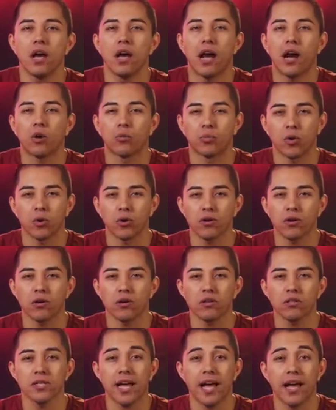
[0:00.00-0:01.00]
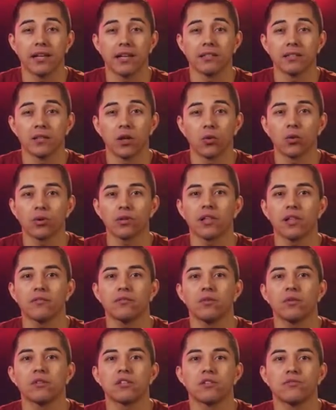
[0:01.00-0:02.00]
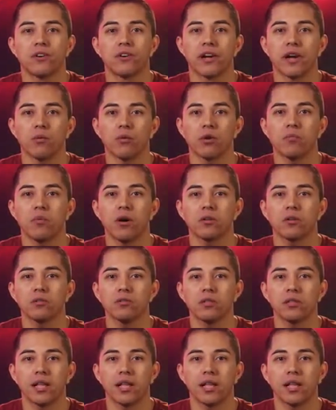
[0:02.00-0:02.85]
Our protocols at lower levels of our network model,